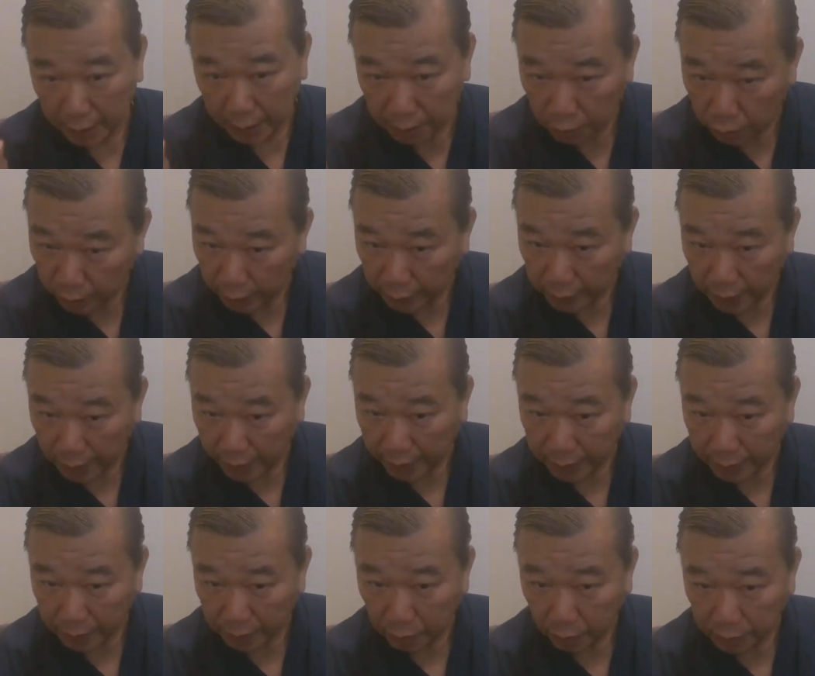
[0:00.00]
look at the light.
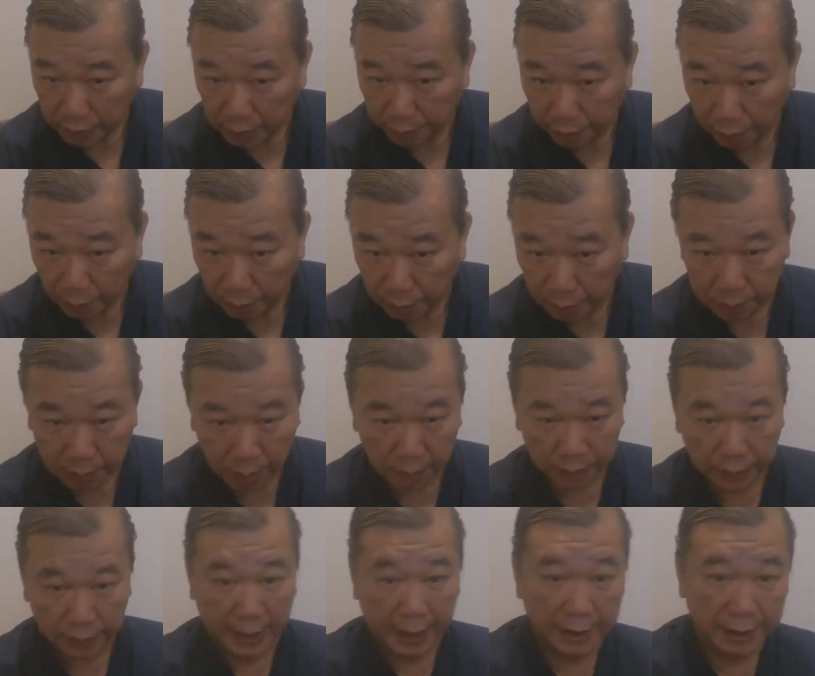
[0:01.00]
What is the problem of
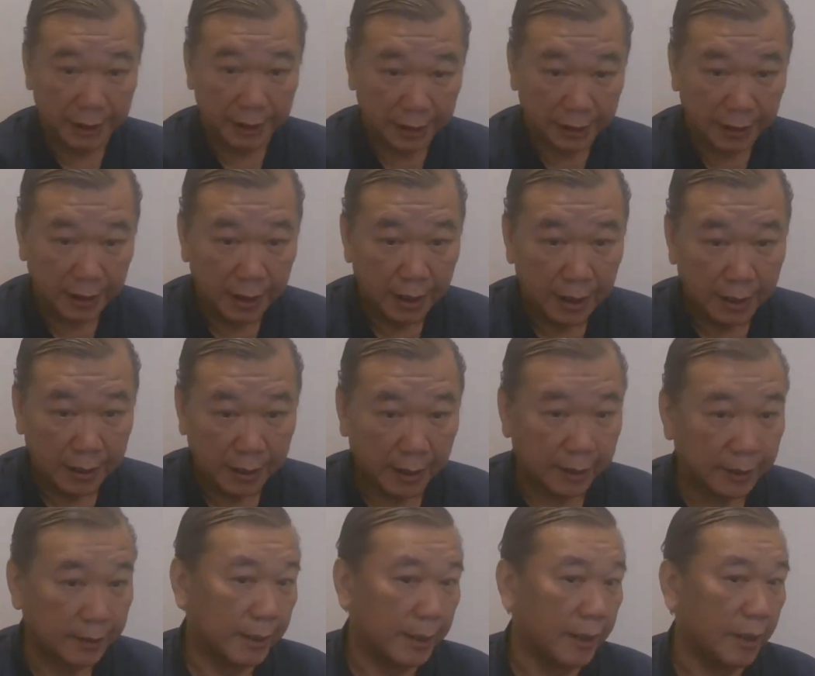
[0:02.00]
the engine?
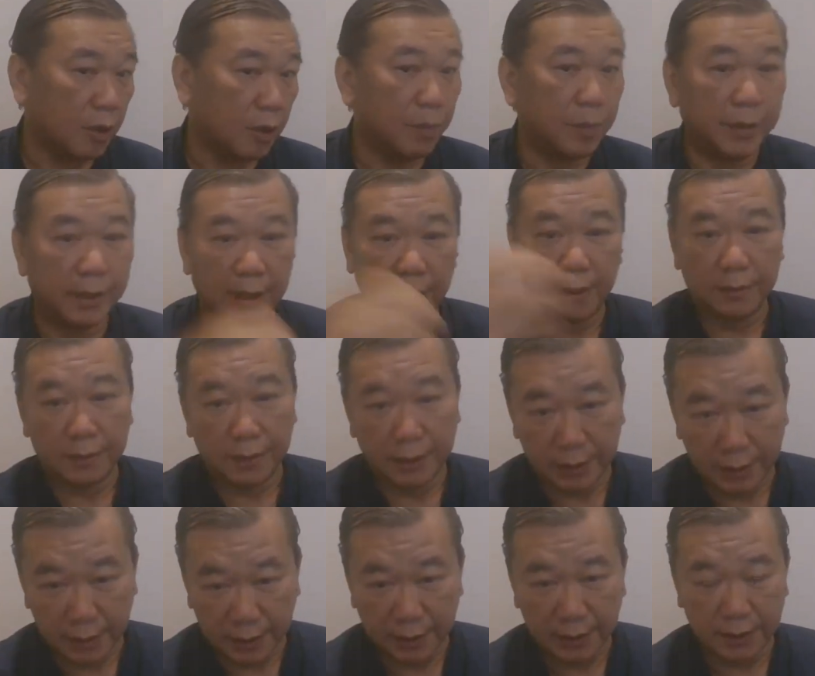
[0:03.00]
Then open out
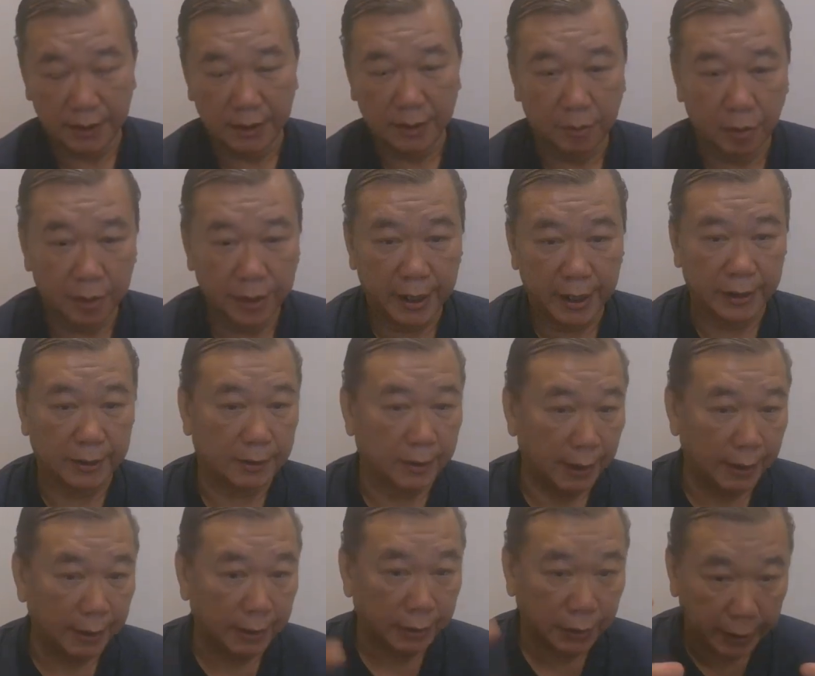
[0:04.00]
the bonnet.
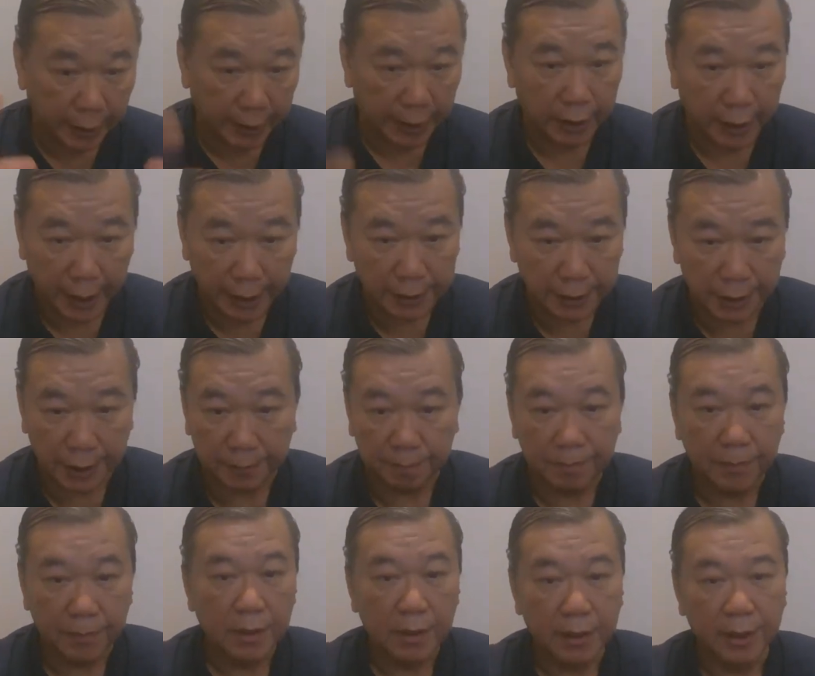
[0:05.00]
Then they check the engine,
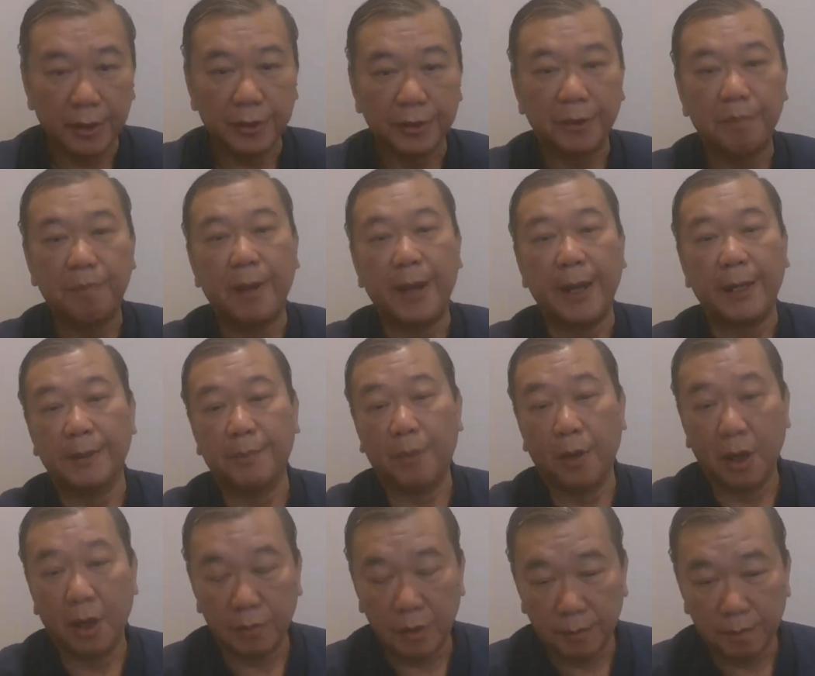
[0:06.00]
repair the
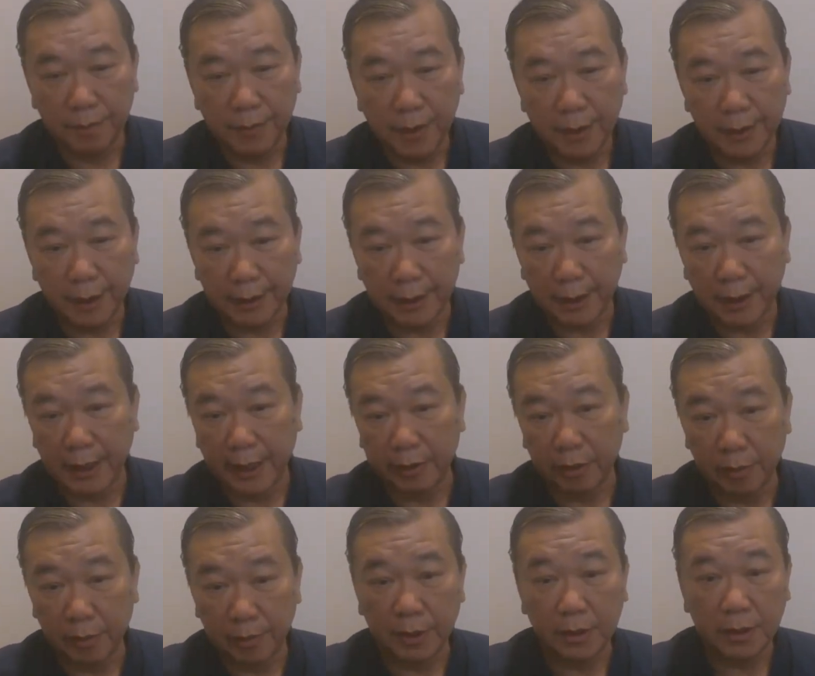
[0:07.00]
problem. Then the light
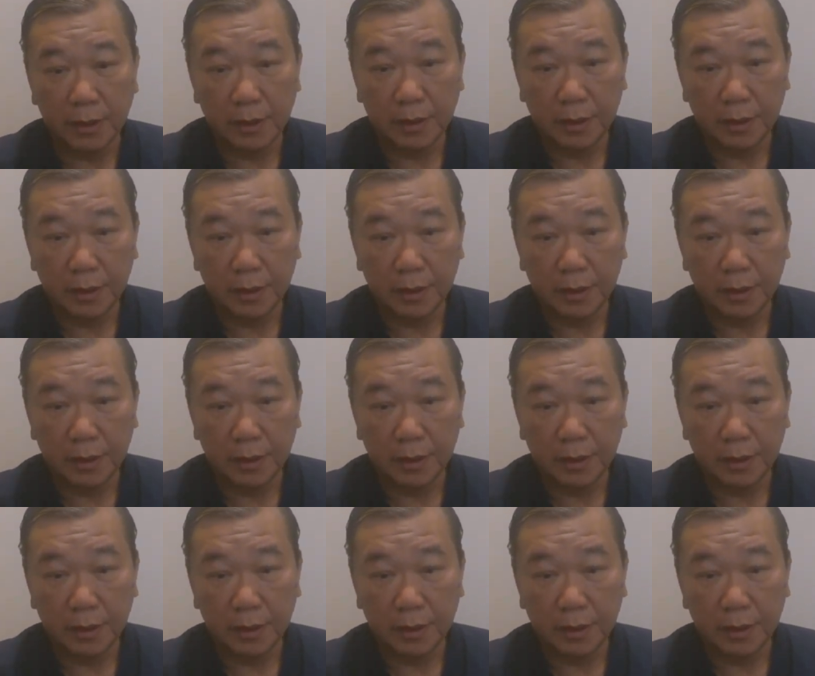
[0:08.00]
will